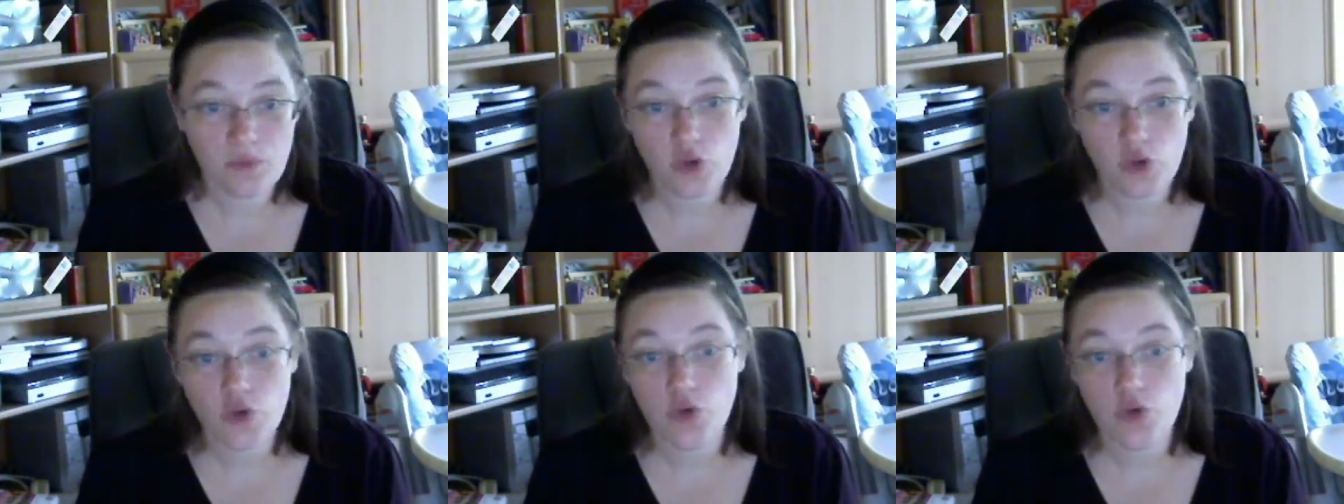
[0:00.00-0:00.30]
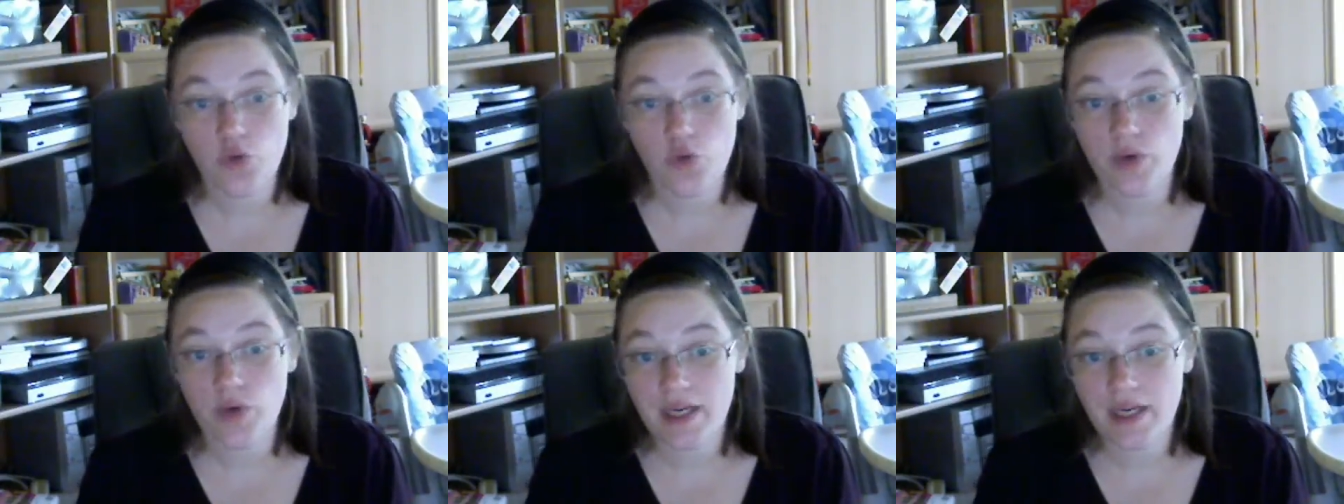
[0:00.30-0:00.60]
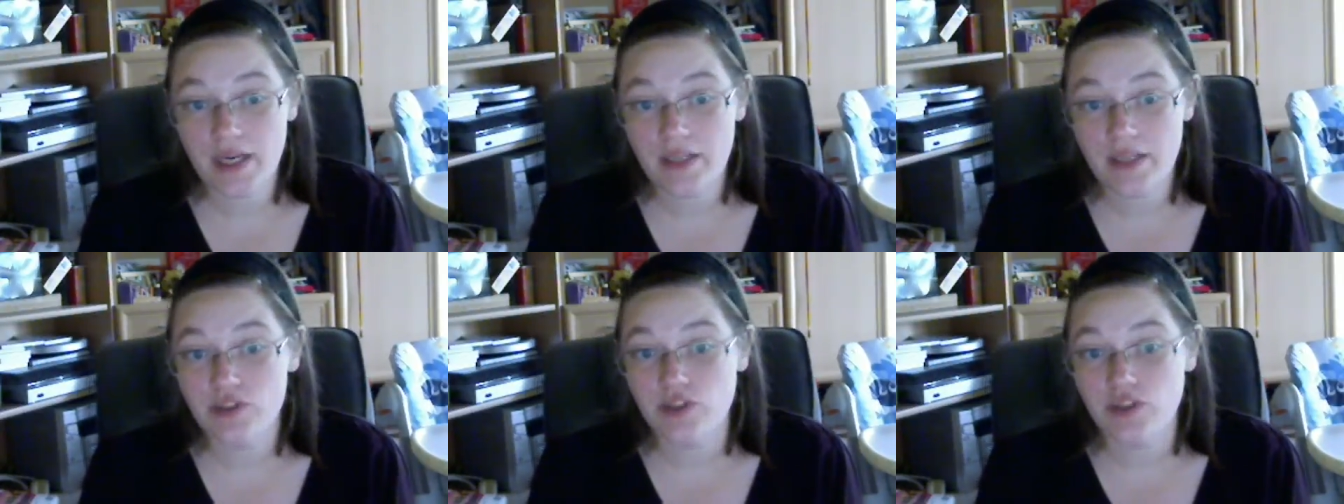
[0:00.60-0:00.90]
You create
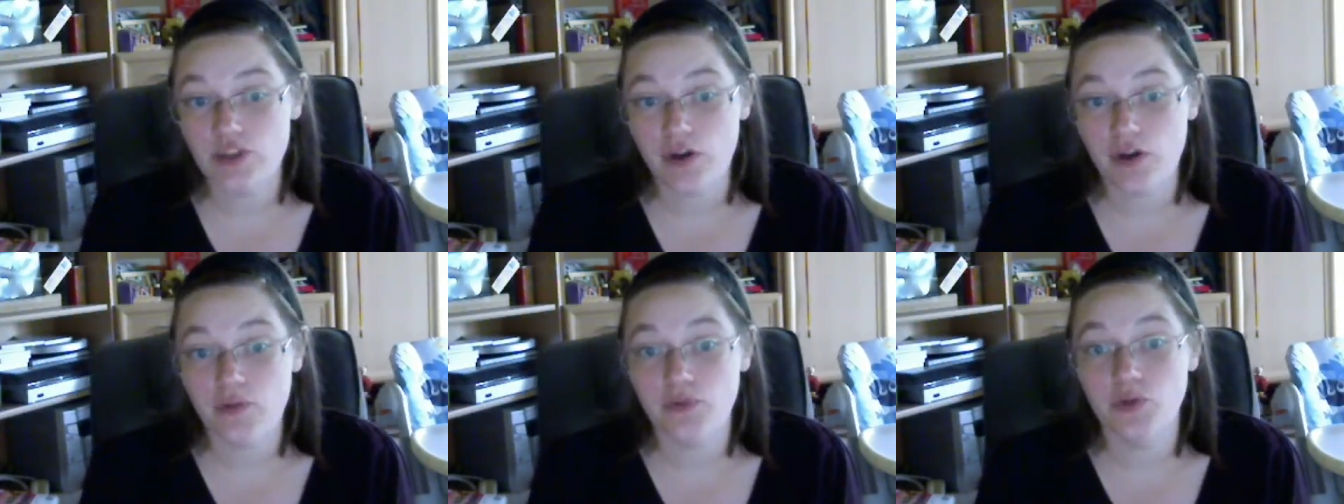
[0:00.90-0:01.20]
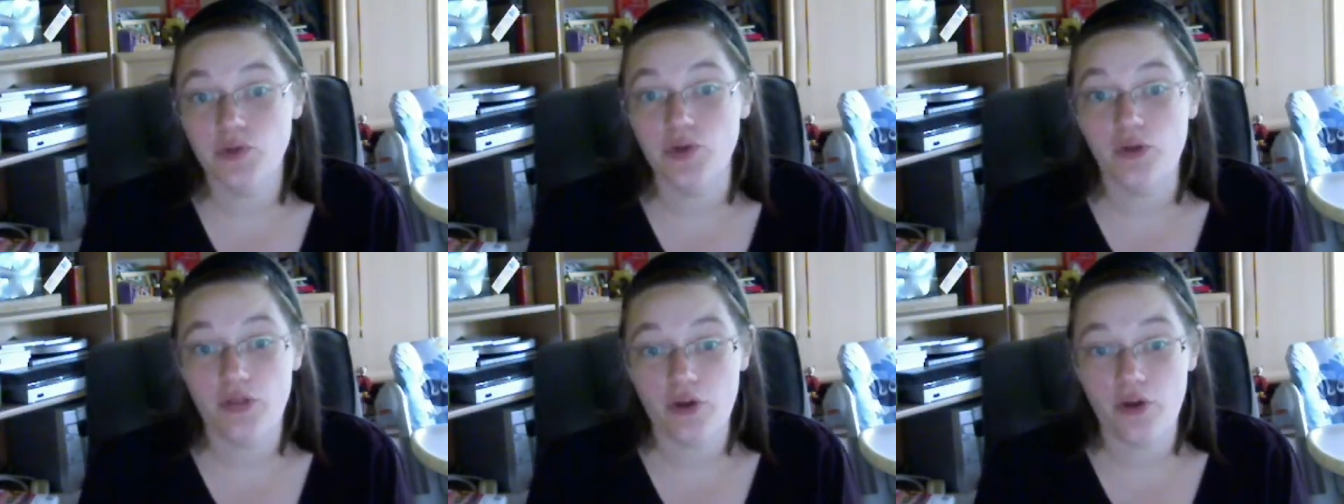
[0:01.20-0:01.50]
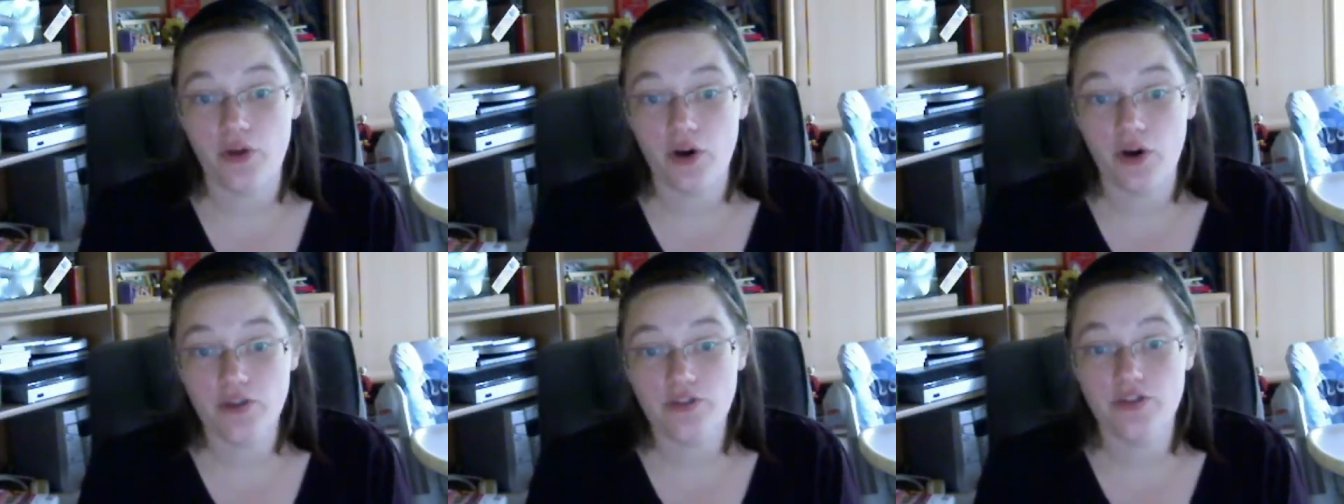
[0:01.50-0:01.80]
it yourself through your
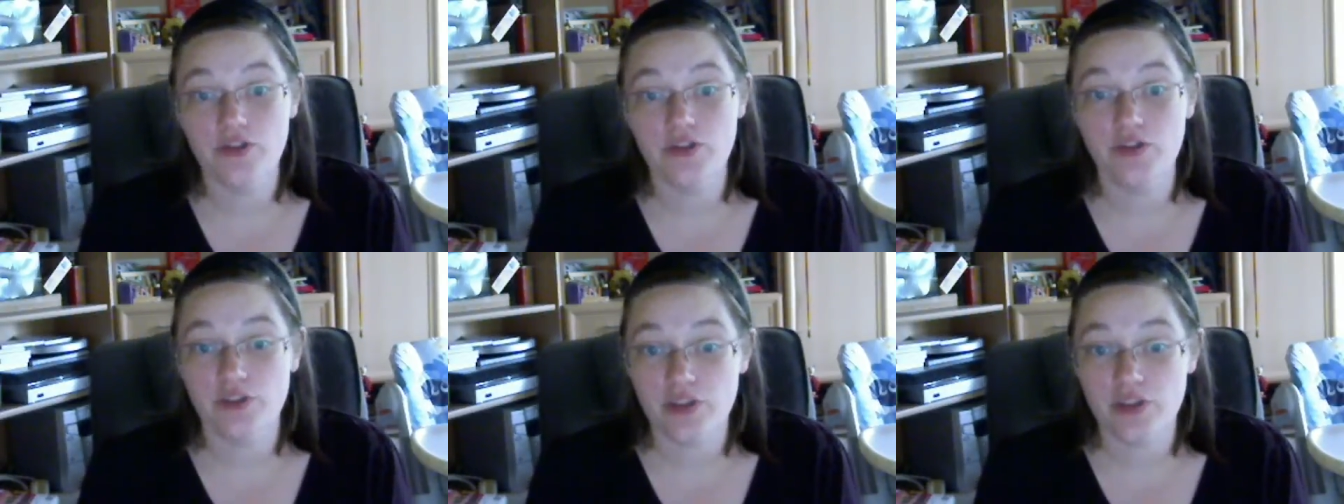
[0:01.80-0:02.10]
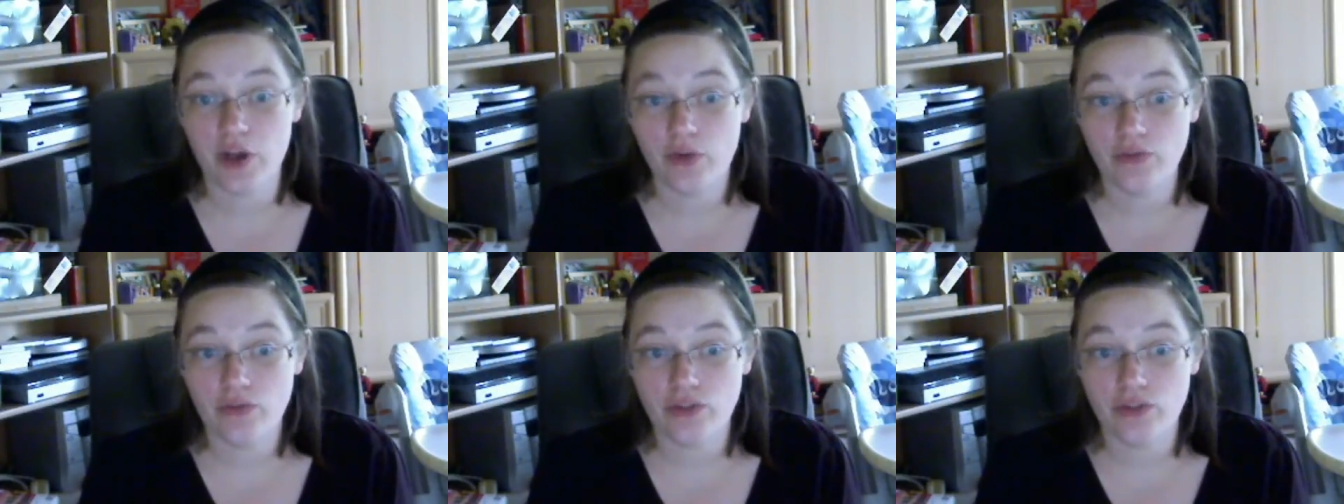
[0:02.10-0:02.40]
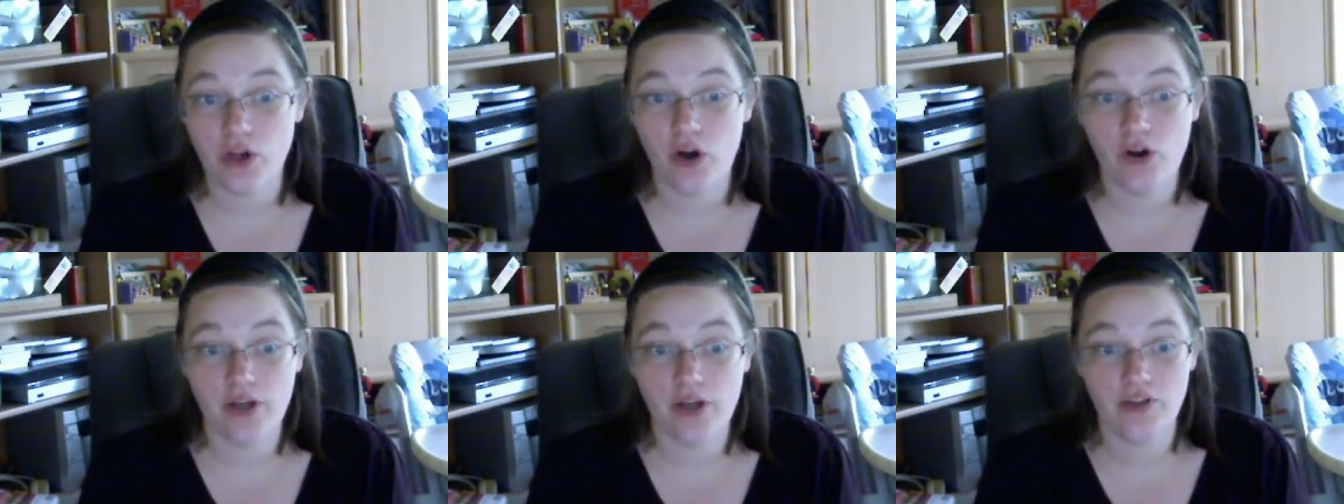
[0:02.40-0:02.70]
thoughts, your
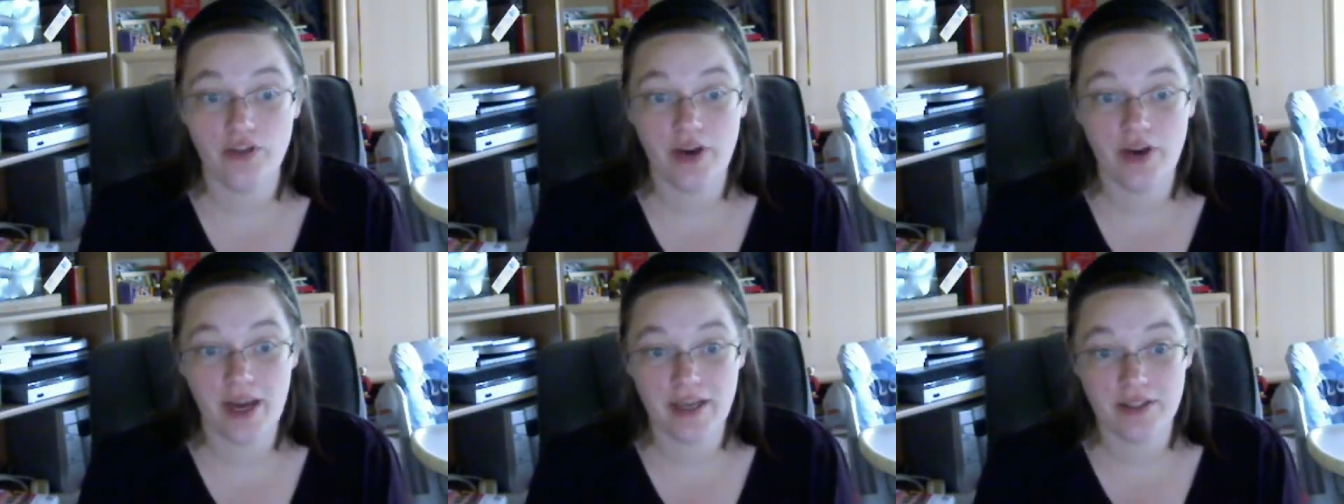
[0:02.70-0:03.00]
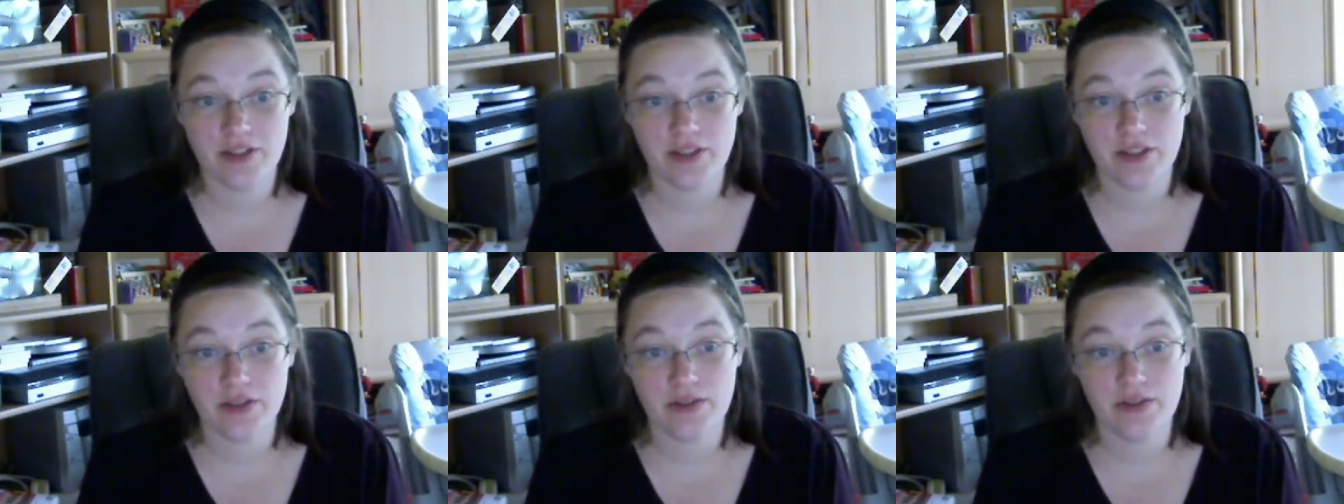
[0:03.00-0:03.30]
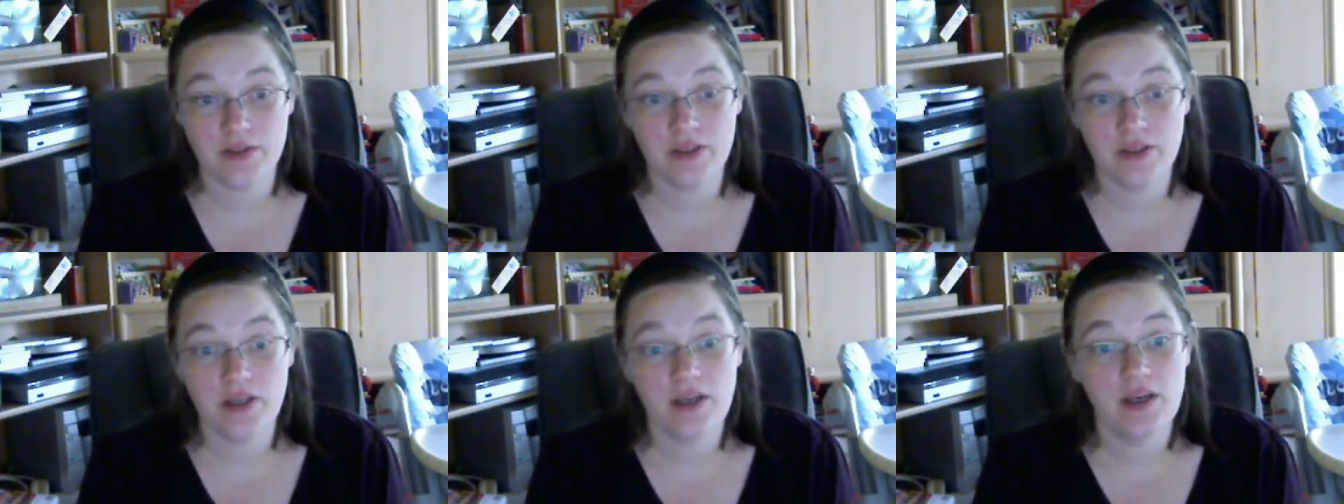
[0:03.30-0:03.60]
self-talk, and your attitude.